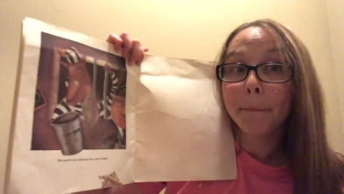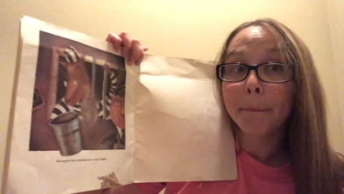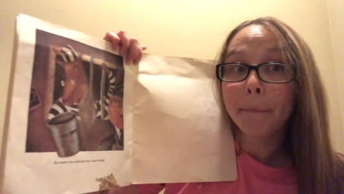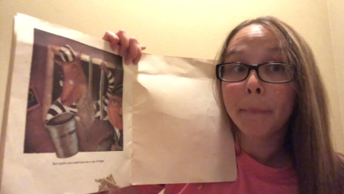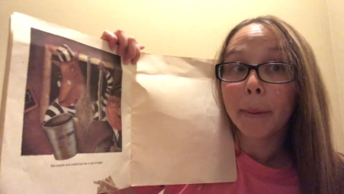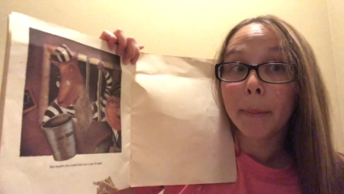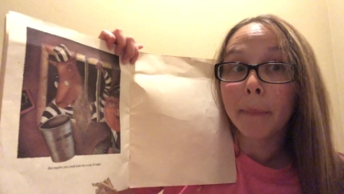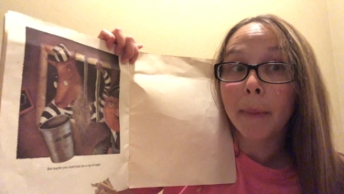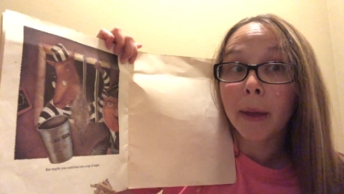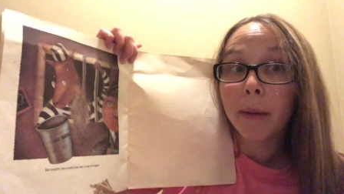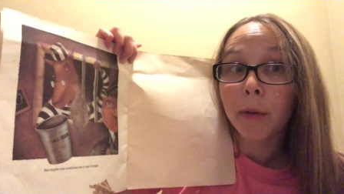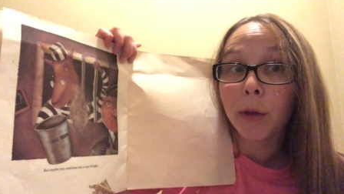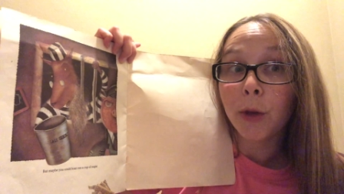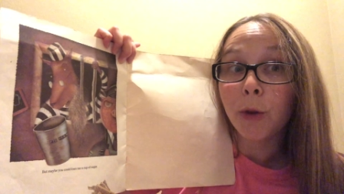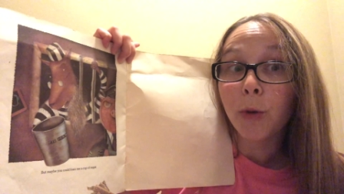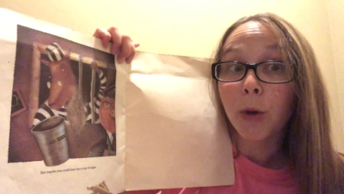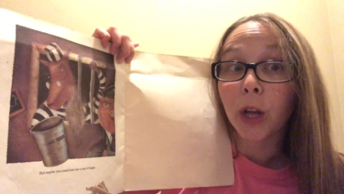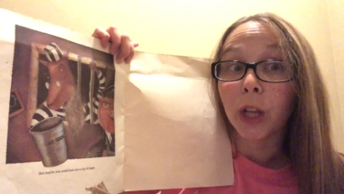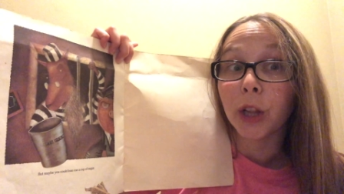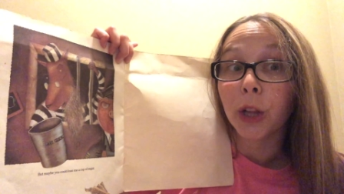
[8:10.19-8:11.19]
But maybe you
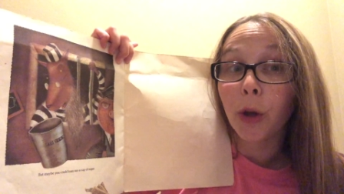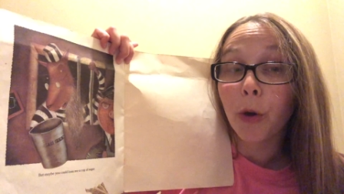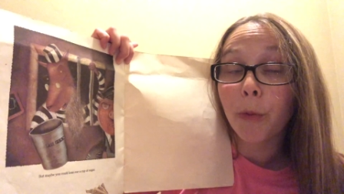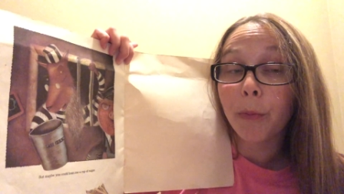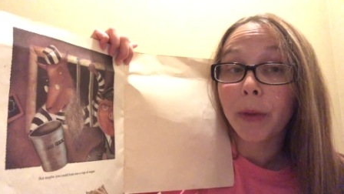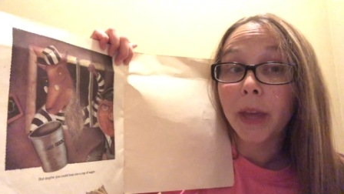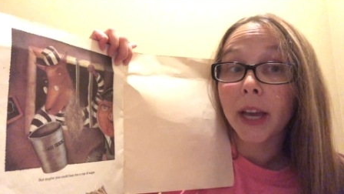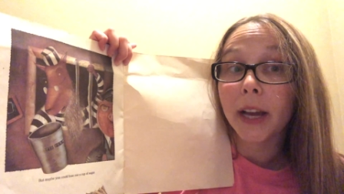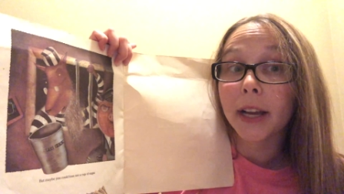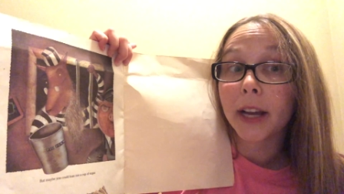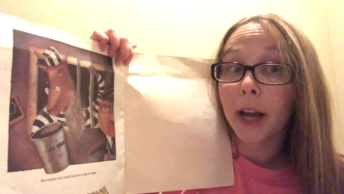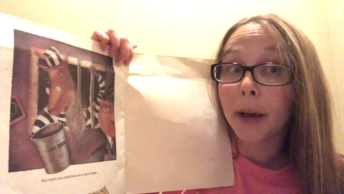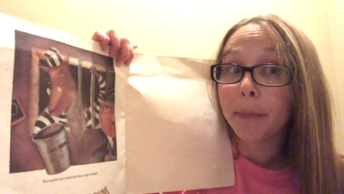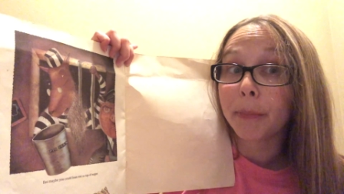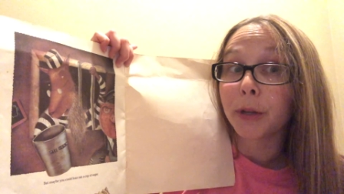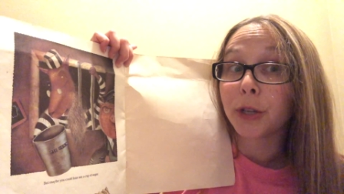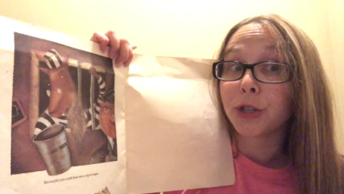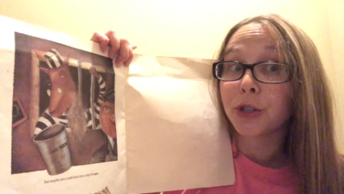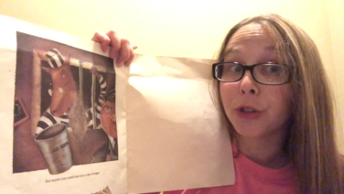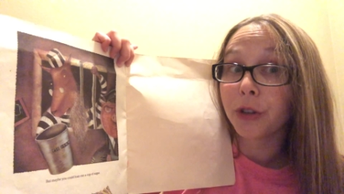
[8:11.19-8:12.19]
could loan me a cup
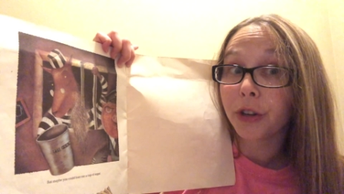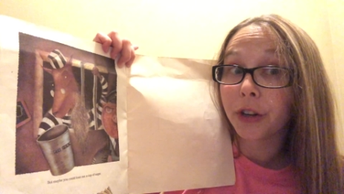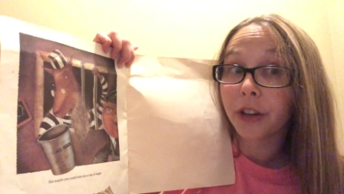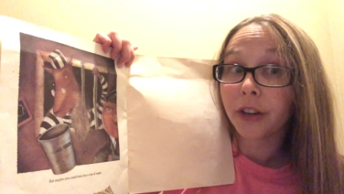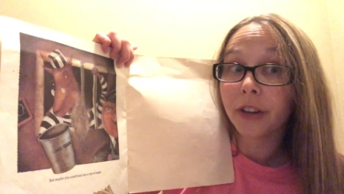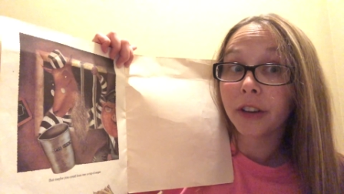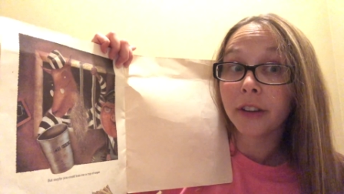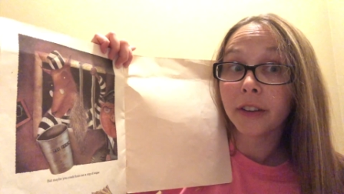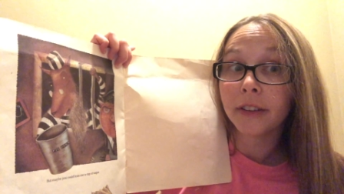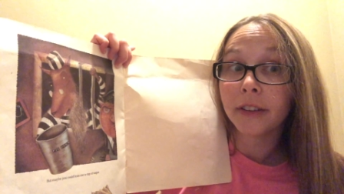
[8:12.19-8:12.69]
of sugar?